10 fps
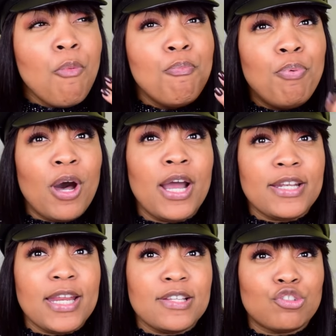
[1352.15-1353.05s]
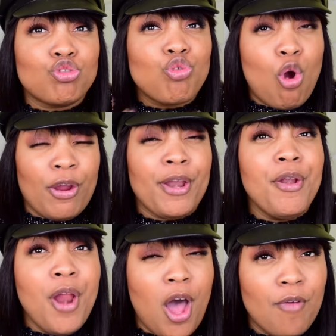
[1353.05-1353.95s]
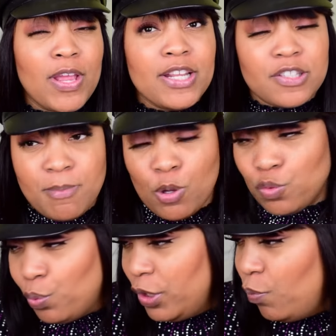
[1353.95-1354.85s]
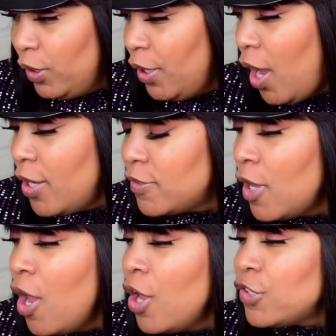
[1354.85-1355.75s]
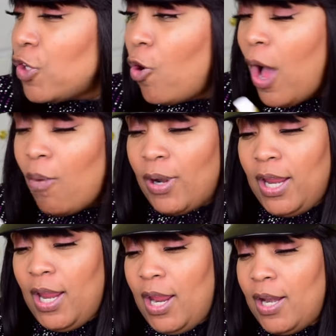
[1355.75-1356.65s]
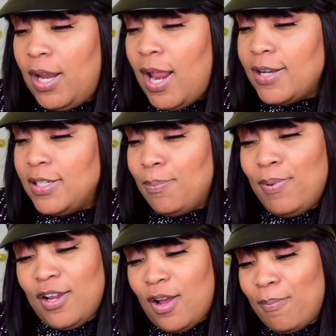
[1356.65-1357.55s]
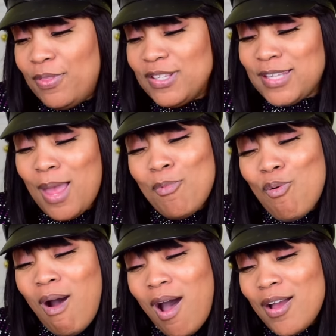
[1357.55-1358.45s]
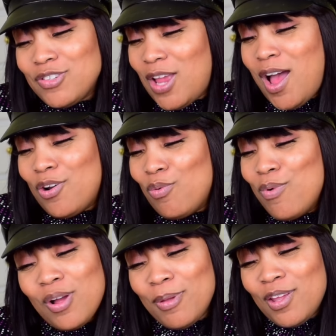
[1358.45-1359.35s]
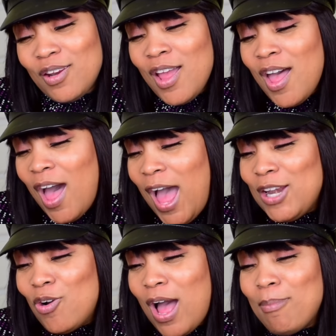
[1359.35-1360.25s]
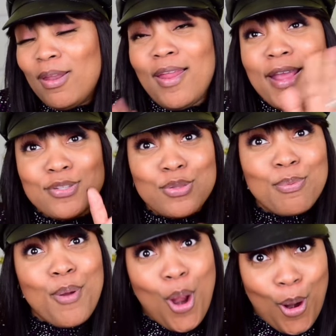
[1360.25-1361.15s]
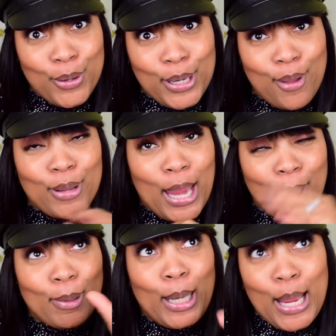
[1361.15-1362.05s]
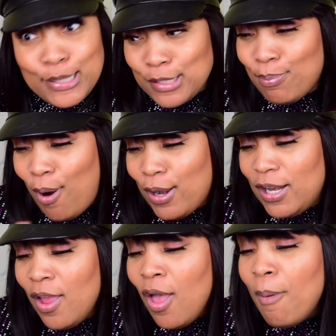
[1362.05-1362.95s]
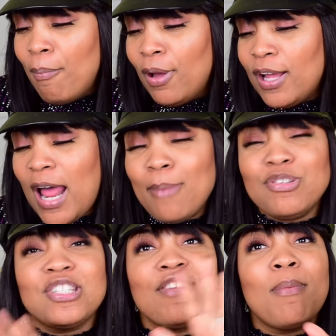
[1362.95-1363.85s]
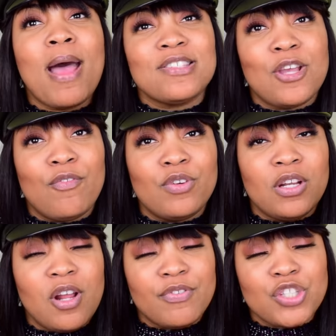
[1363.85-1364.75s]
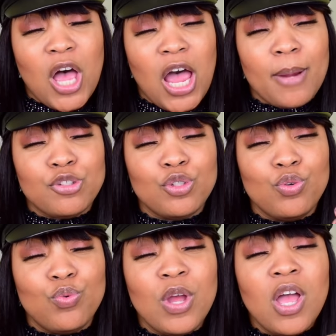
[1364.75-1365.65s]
but it's strong enough and it smells really, really nice. So I went ahead and I did pick up this Amouage Honor Woman. I know I'm late to the party. Okay, I'm late to the party, but I'm just giving myself enough time to,